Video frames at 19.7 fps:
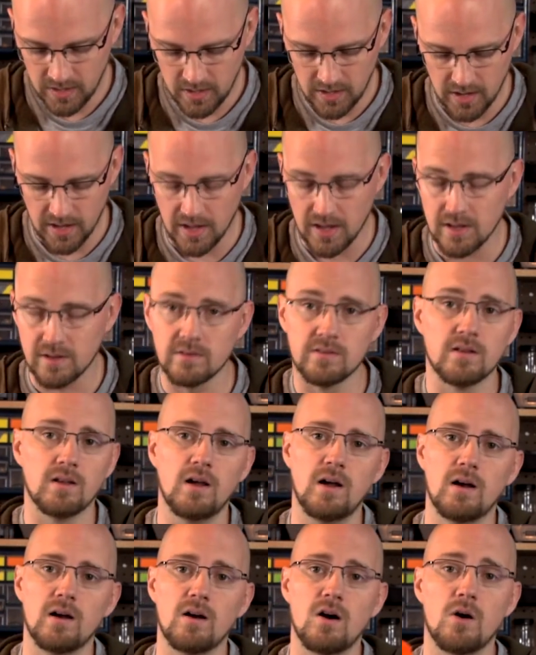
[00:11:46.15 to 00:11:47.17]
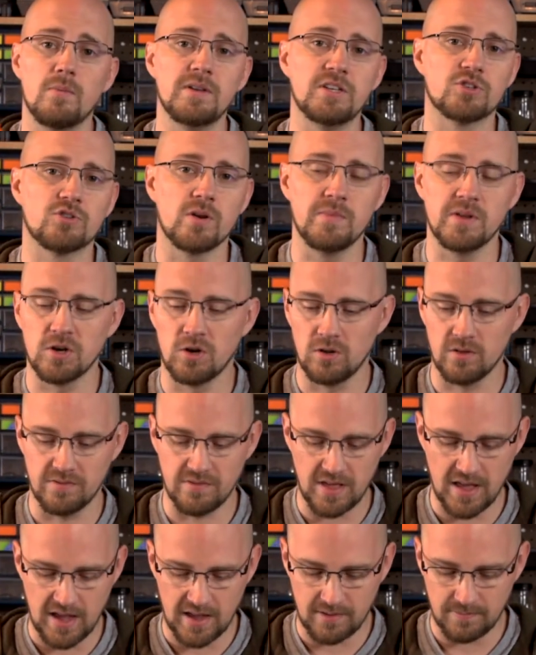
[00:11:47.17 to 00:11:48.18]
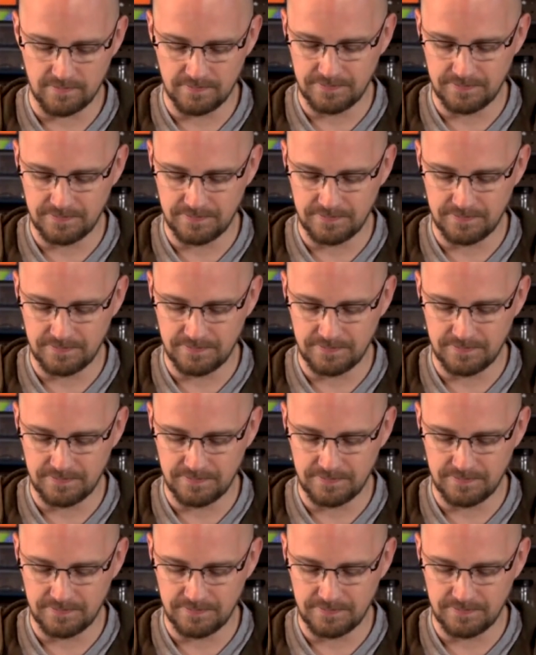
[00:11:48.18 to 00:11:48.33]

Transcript: and I'll be streaming all of that.